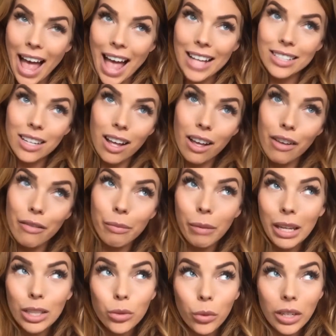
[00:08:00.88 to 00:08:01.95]
as of
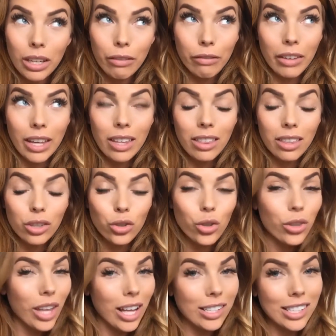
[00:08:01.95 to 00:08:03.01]
May 25th,
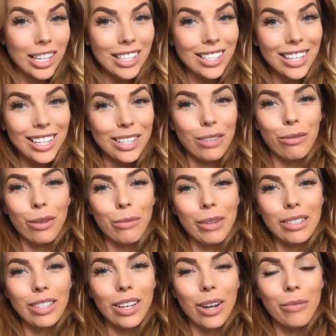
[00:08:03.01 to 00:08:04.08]
2018, a few
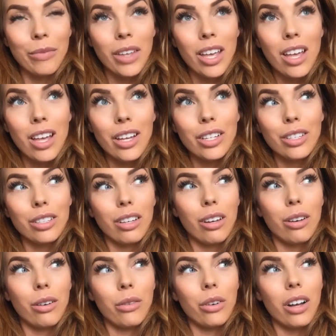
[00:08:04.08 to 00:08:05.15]
months ago.
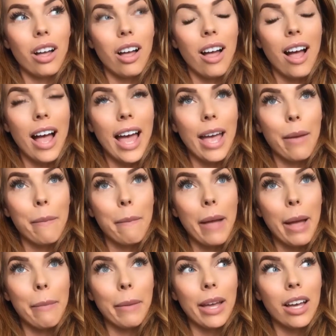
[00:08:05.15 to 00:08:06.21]
So I
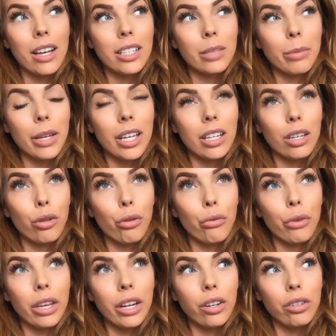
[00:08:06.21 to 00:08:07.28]
met my husband
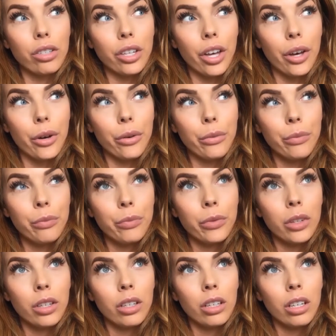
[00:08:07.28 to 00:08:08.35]
3 years ago.
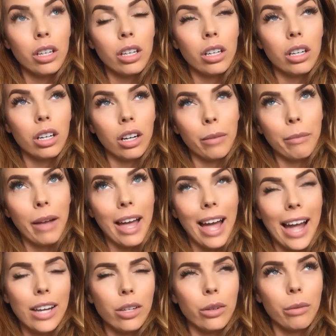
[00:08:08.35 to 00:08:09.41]

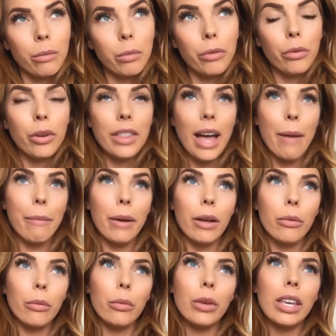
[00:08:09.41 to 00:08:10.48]
I knew him before that,
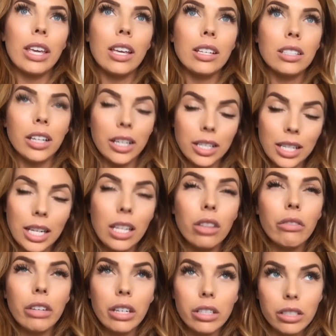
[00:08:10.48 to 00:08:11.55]
but we started dating
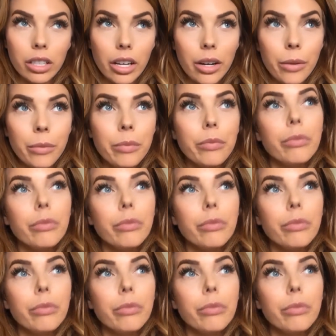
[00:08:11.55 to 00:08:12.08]
3 years ago.